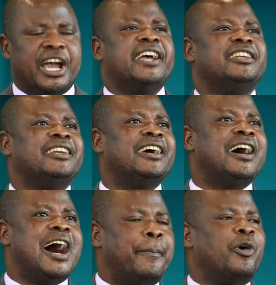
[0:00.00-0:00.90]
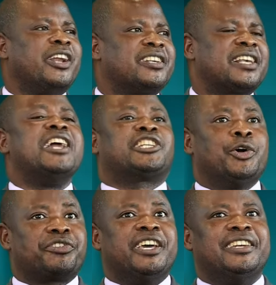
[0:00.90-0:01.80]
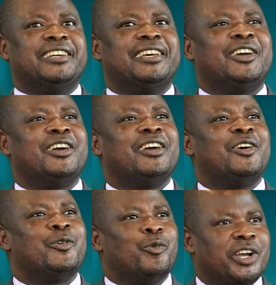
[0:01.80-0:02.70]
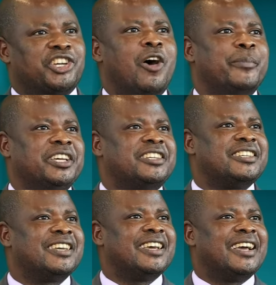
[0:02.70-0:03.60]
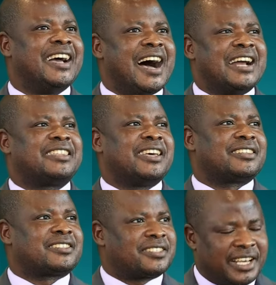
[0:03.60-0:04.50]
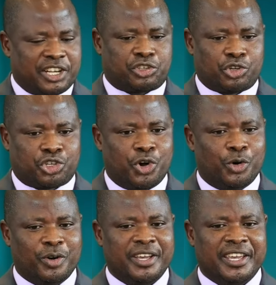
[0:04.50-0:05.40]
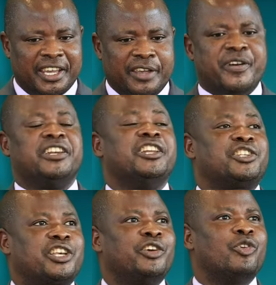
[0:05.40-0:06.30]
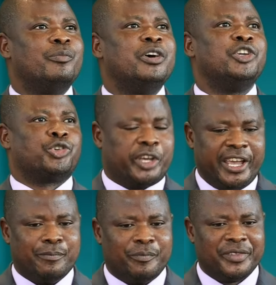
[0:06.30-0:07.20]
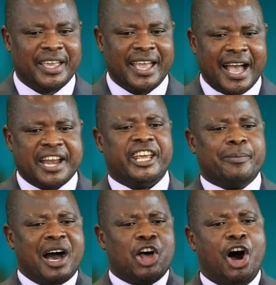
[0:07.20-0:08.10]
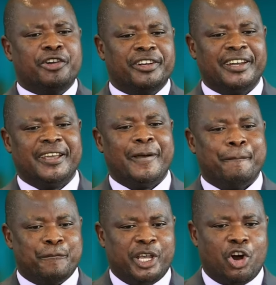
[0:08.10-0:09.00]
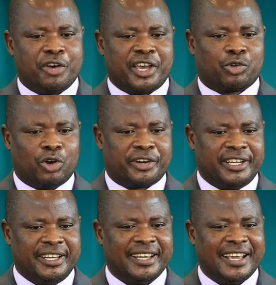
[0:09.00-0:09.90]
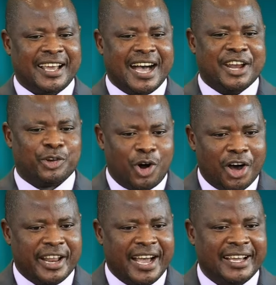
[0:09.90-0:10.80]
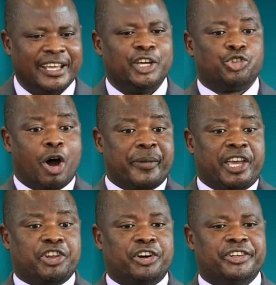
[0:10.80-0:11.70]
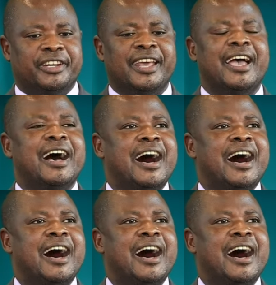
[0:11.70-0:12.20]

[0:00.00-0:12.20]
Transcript: shine upon us. Until then, we shall meet at the celestial shore, even in his kingdom. To him, and Him alone be all the glory and honor, dominion